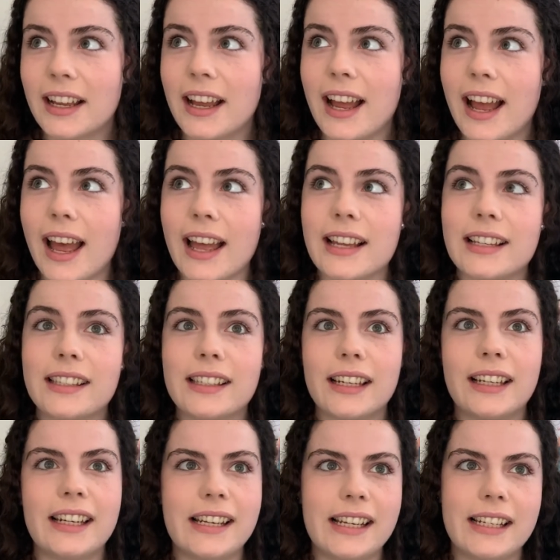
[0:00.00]
and
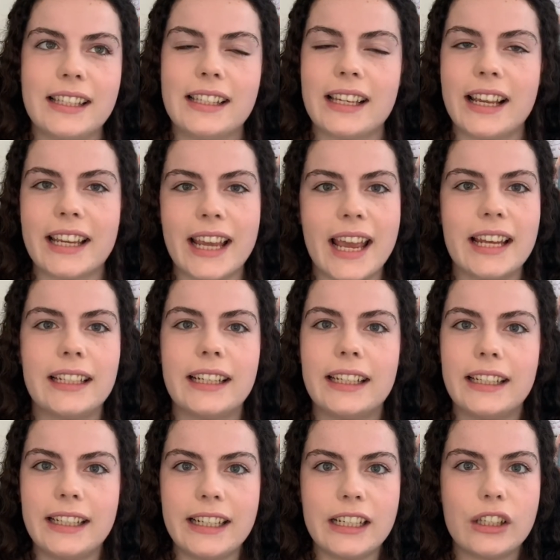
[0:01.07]
leads
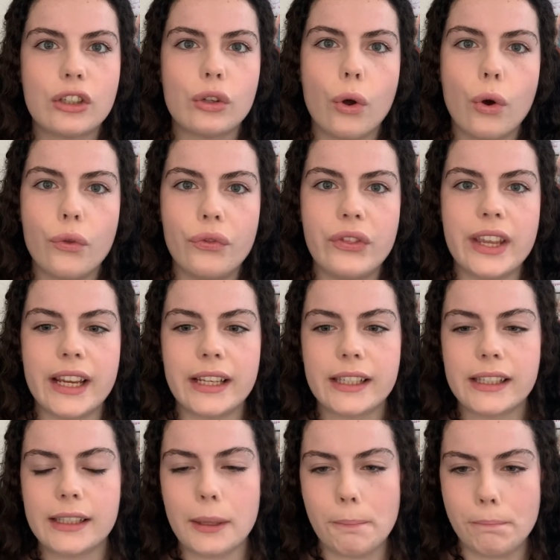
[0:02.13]
on
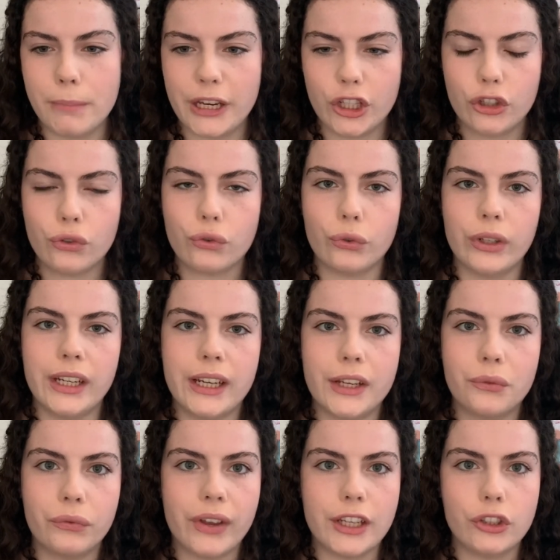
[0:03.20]
this mystery
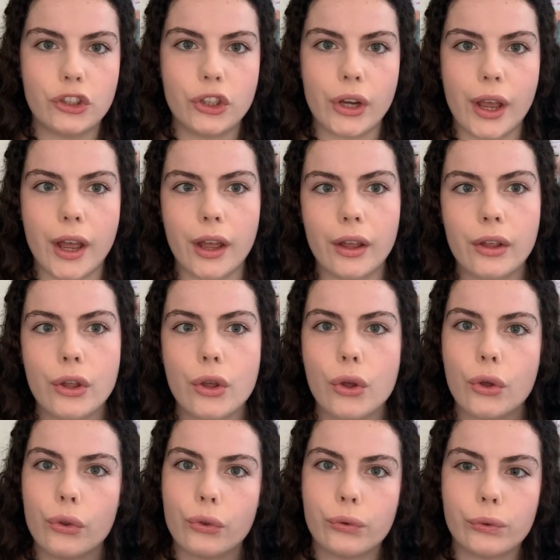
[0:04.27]
adventure
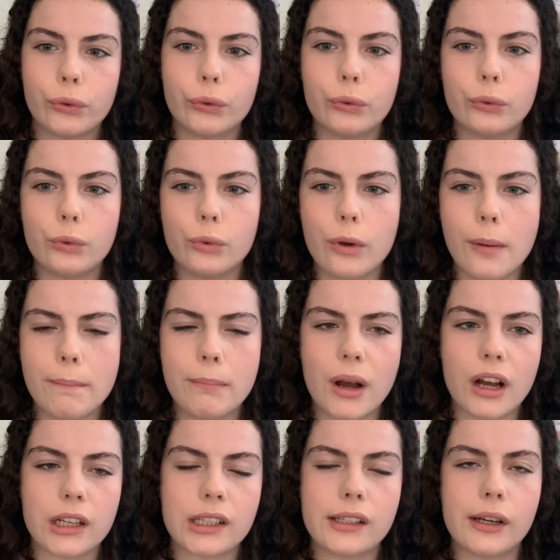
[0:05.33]
through
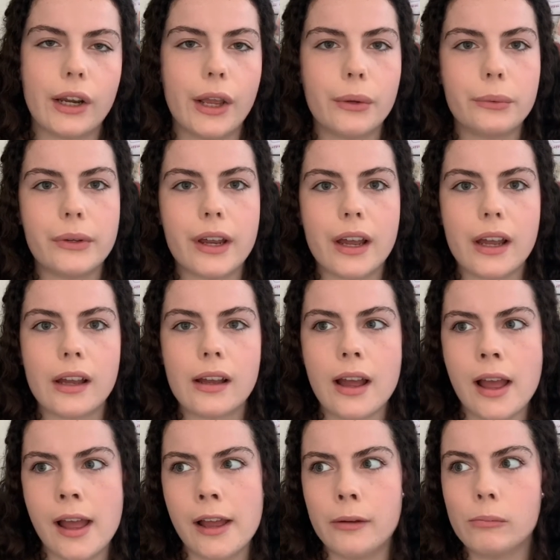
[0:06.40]
Barcelona.
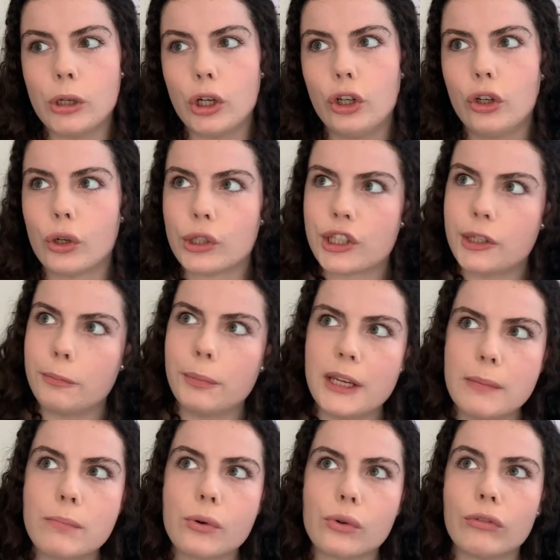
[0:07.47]
Lots of
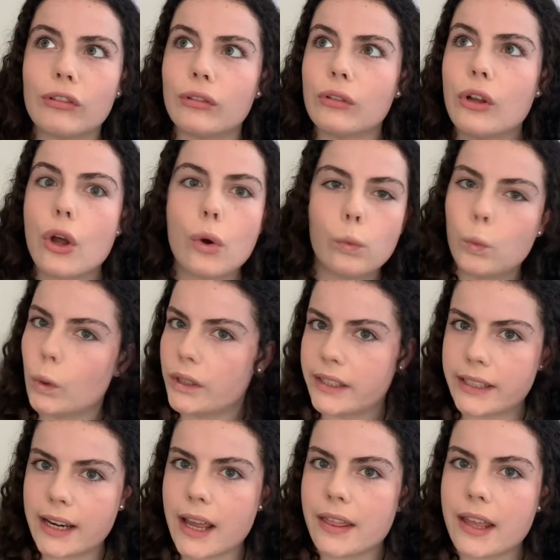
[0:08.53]
people want to
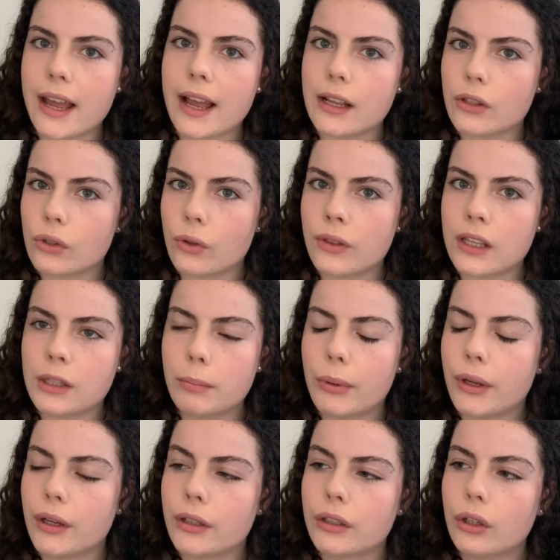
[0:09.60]
get their hands on this
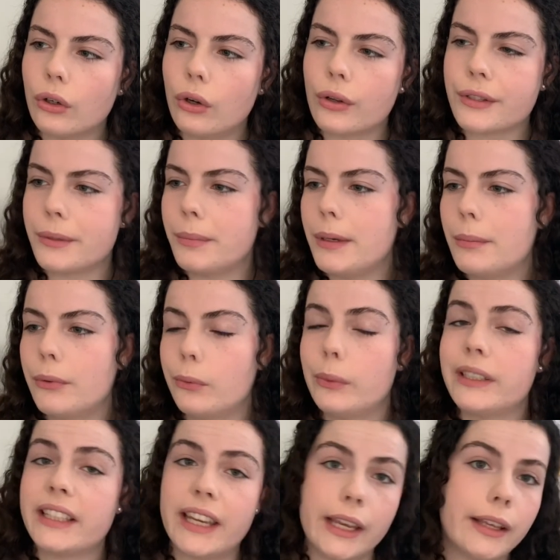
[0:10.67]
book. Lots of people
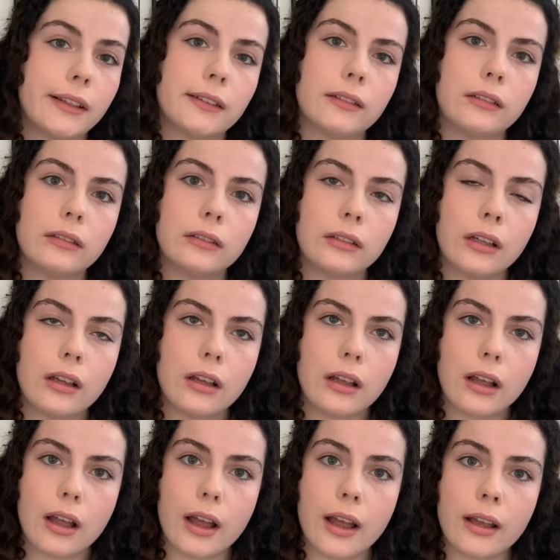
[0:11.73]
would kill
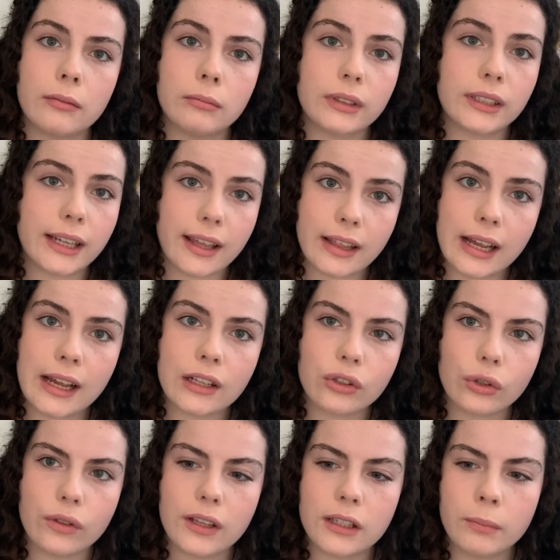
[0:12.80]
to get their hands
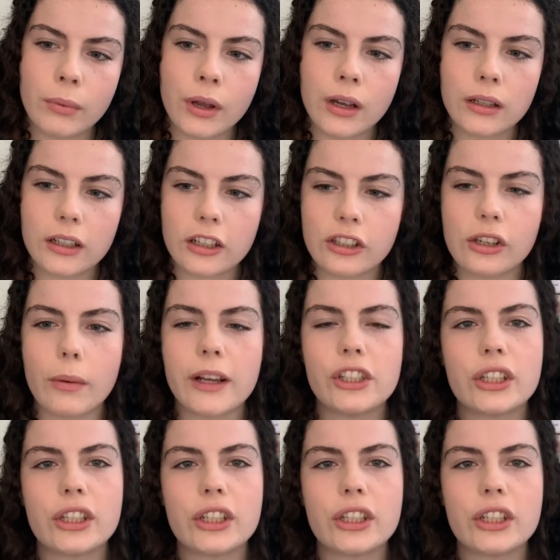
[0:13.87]
on this book. So